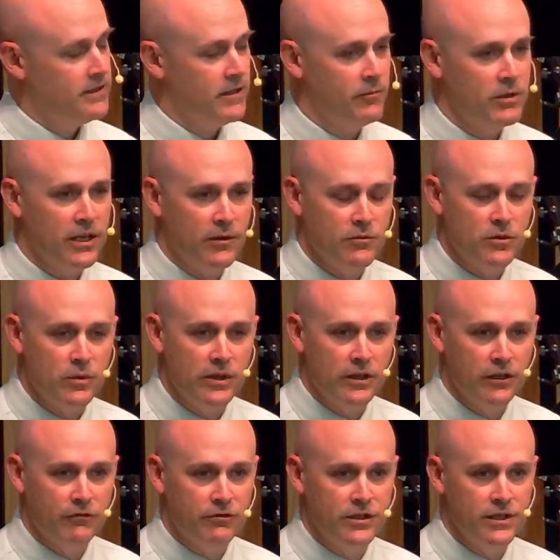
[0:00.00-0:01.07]
Sometimes
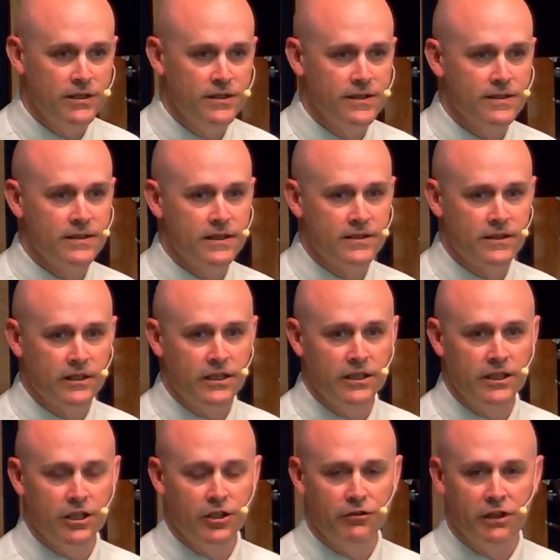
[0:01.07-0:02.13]
we think of Jesus as a
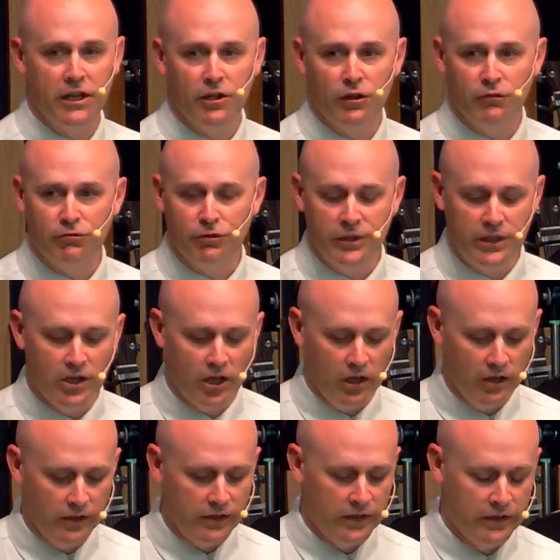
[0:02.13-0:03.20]
get-out-of-hell-free
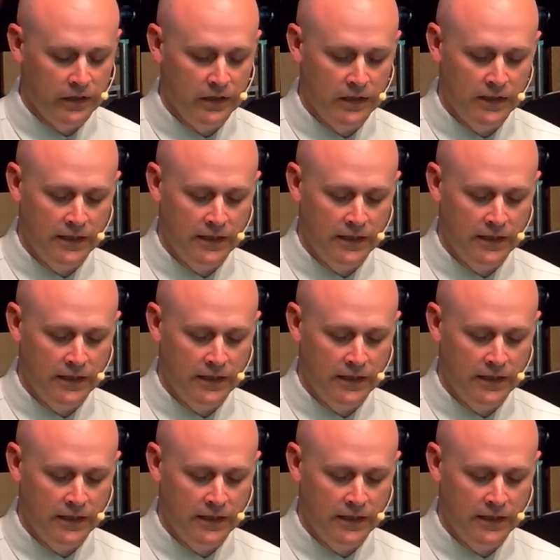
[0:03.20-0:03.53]
card.